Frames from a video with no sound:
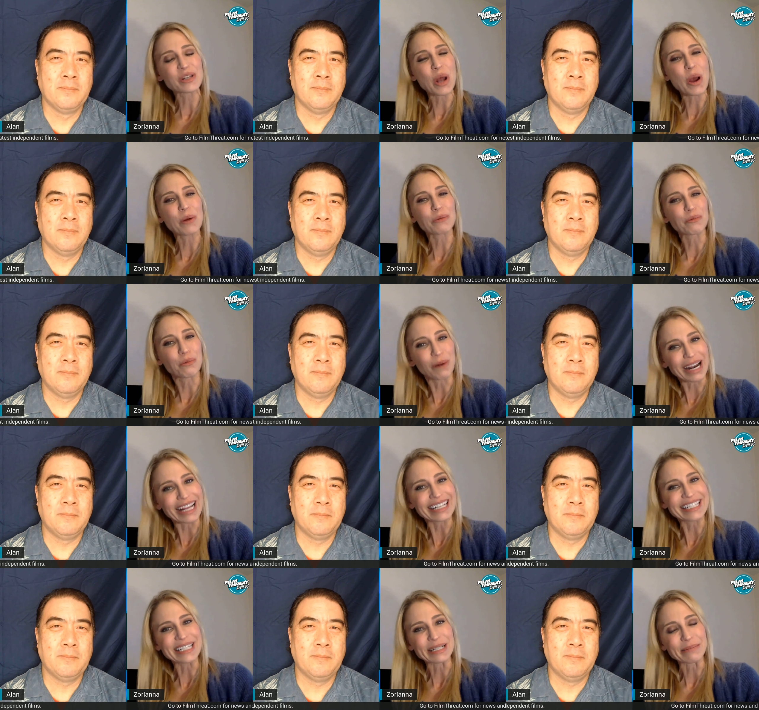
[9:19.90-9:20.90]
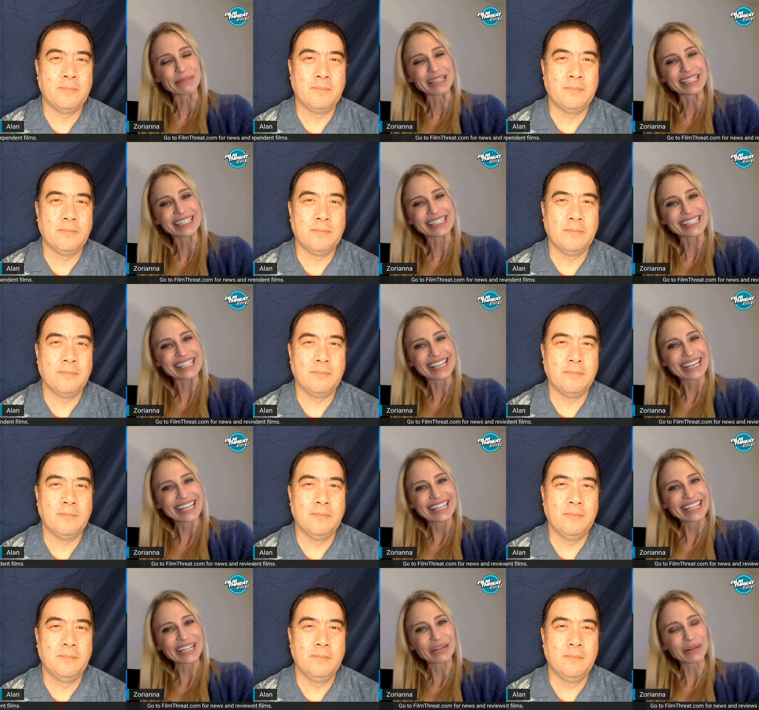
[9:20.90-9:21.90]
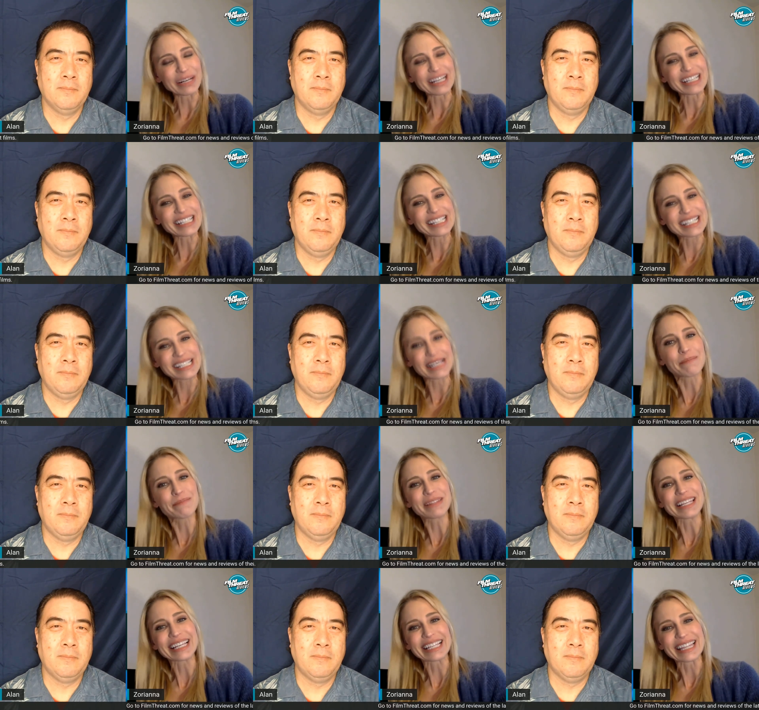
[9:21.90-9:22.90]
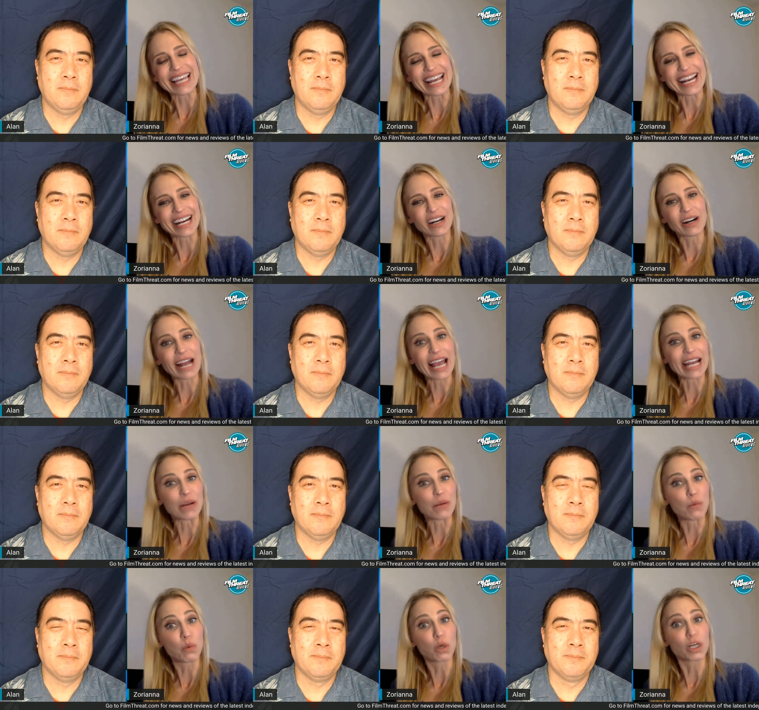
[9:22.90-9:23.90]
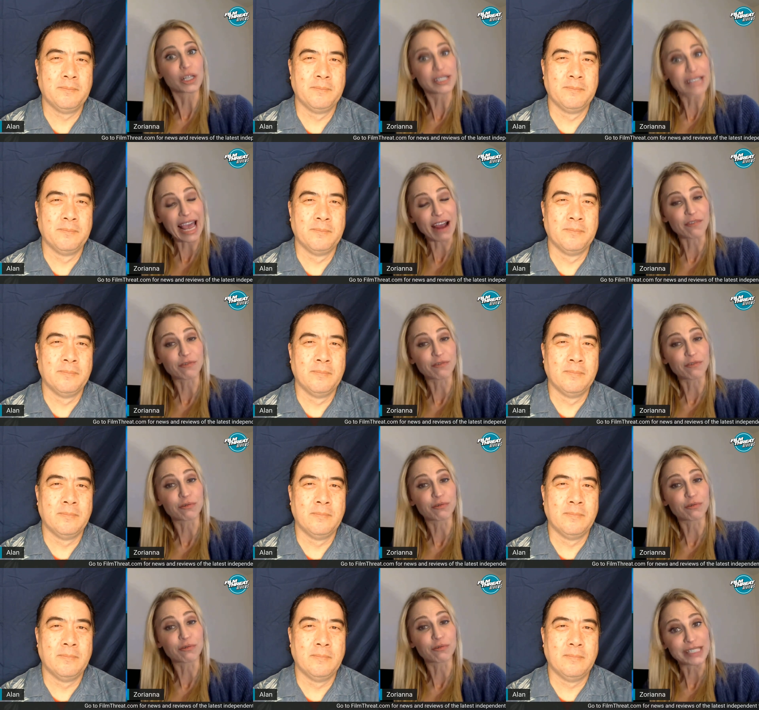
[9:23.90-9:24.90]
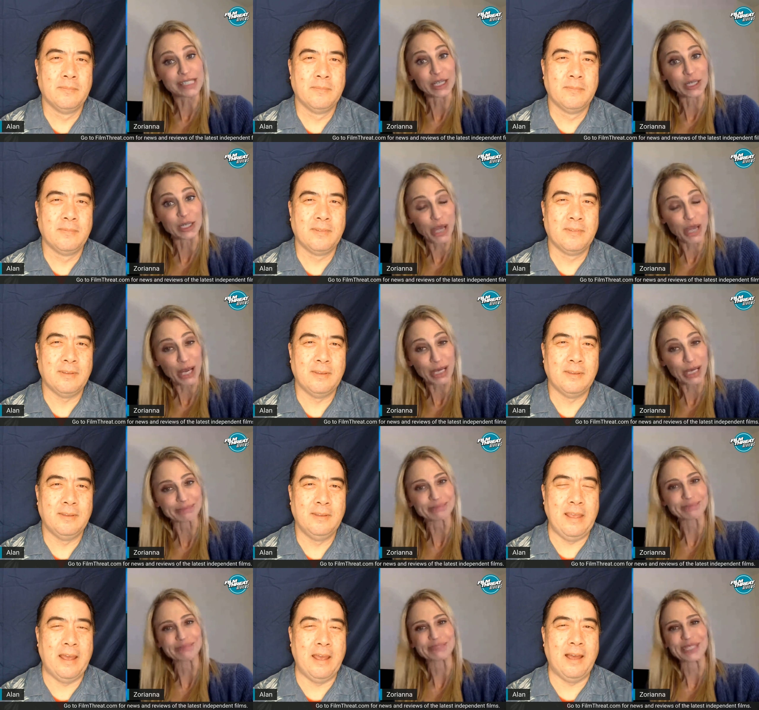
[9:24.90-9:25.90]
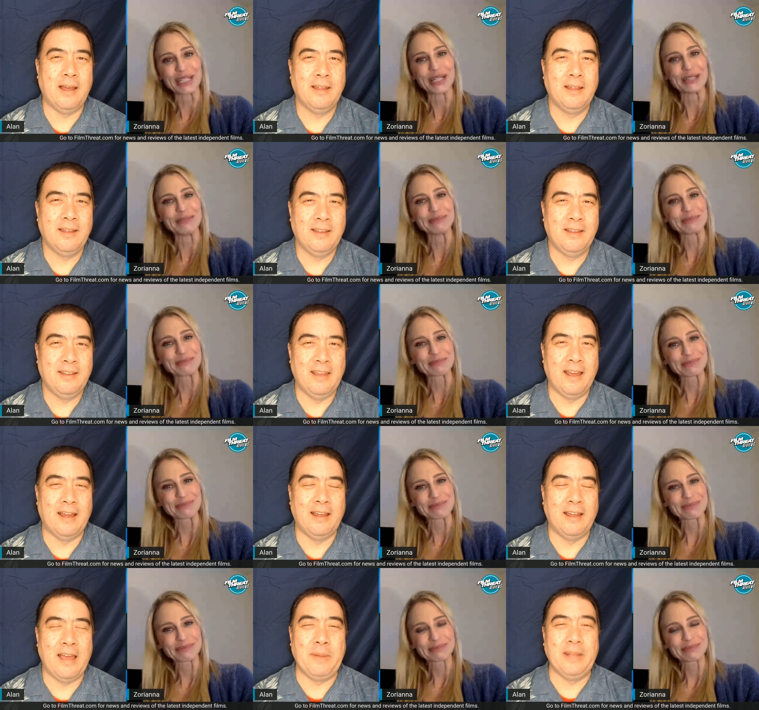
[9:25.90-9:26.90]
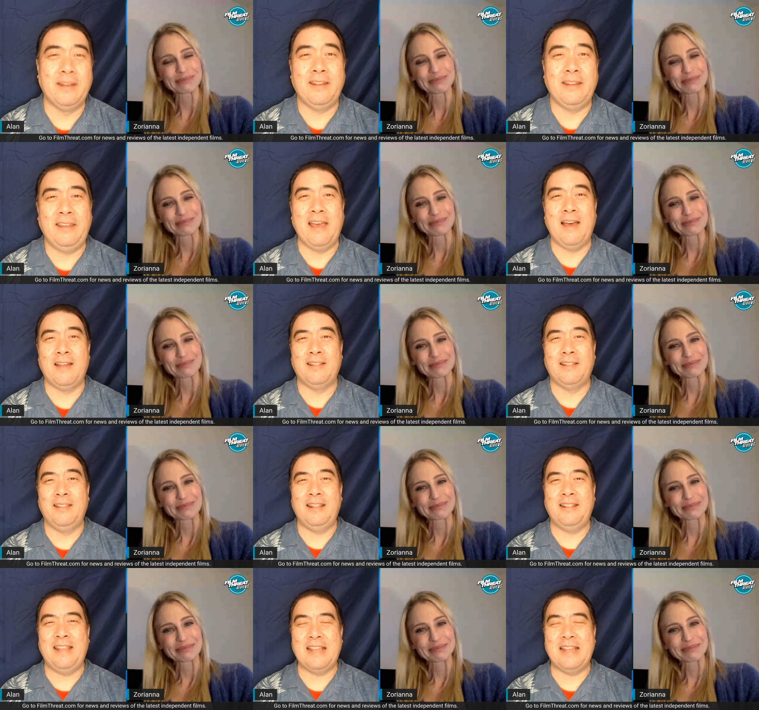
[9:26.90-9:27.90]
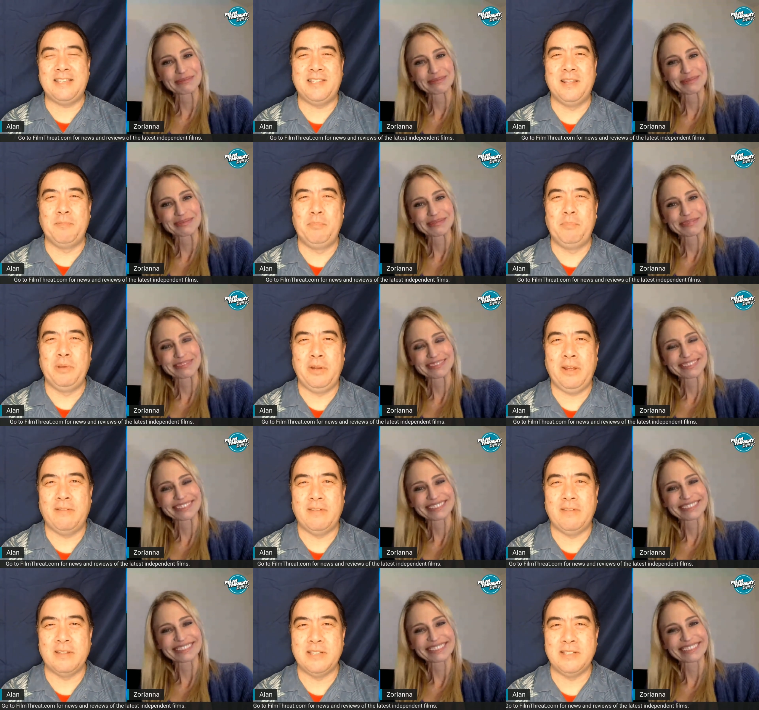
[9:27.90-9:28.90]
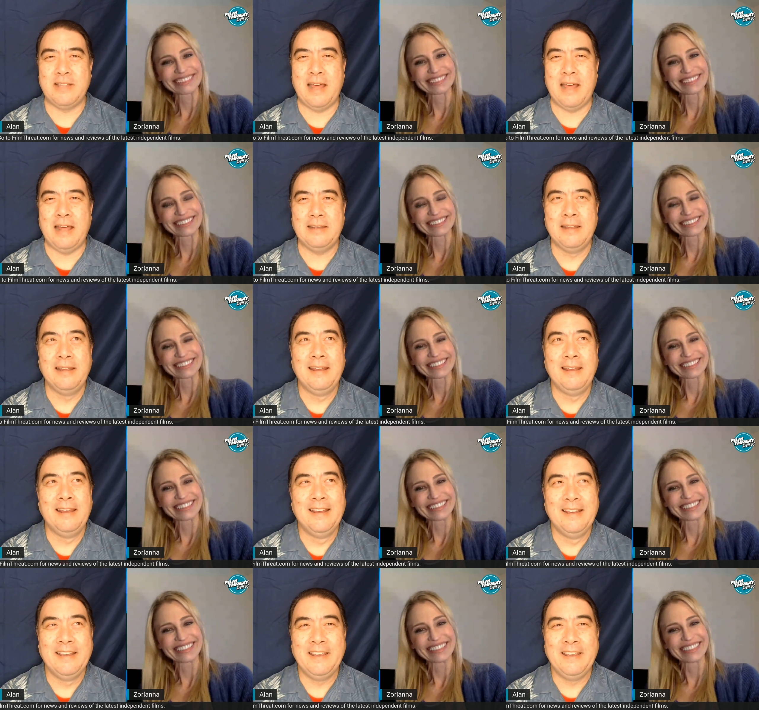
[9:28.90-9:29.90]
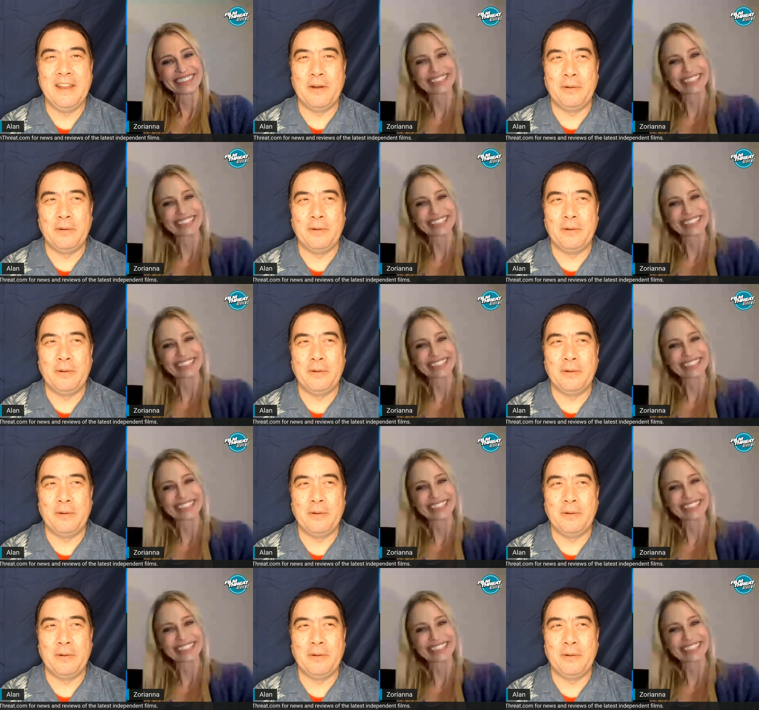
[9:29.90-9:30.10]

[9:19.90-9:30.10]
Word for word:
Speaker 1: not random. There is something there, and it works every single time.
Speaker 2: Yeah. Yeah. I mean, yeah, that's the beauty of this, is that, you